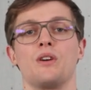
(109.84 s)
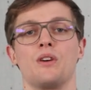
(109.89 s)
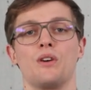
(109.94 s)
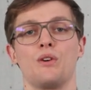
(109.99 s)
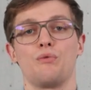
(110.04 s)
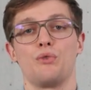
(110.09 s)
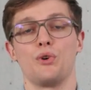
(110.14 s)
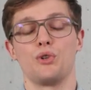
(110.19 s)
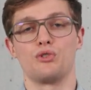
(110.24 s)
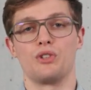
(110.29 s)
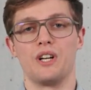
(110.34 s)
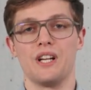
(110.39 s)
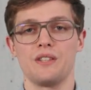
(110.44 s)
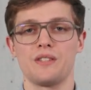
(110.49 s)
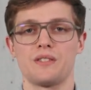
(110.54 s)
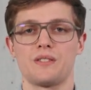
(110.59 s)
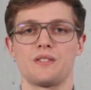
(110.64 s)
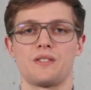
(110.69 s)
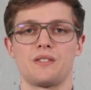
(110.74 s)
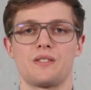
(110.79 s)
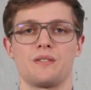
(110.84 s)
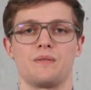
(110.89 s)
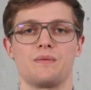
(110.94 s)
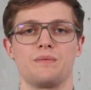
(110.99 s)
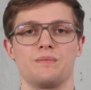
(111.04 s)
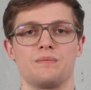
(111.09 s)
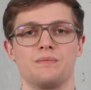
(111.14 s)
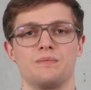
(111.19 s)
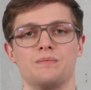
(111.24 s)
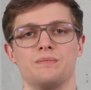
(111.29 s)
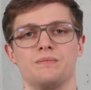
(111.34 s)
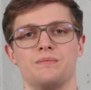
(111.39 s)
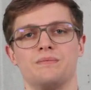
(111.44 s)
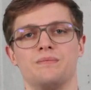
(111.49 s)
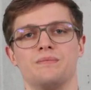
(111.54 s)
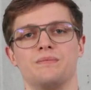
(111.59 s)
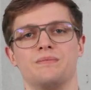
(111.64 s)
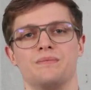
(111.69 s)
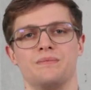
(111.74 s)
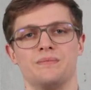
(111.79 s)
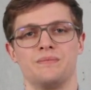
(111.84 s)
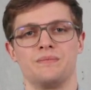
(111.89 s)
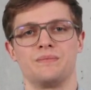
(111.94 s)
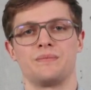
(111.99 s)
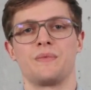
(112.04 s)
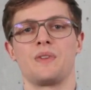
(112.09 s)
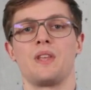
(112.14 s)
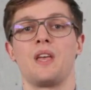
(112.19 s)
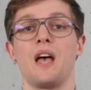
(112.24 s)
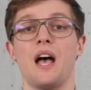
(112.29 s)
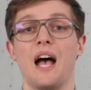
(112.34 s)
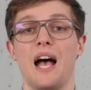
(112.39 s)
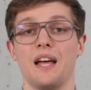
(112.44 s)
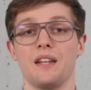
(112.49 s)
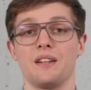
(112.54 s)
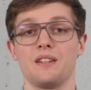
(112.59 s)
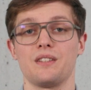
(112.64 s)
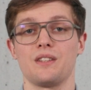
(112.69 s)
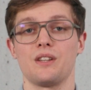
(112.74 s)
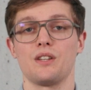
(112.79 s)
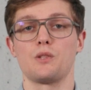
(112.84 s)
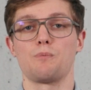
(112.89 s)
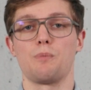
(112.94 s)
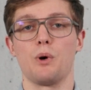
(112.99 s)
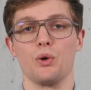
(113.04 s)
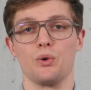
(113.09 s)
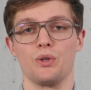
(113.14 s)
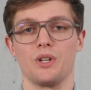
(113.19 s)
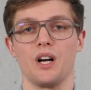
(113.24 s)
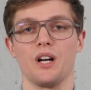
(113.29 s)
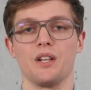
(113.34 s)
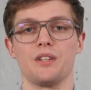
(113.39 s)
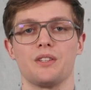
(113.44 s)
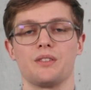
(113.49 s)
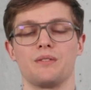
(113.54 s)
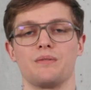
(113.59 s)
footrests, and a spoke guard.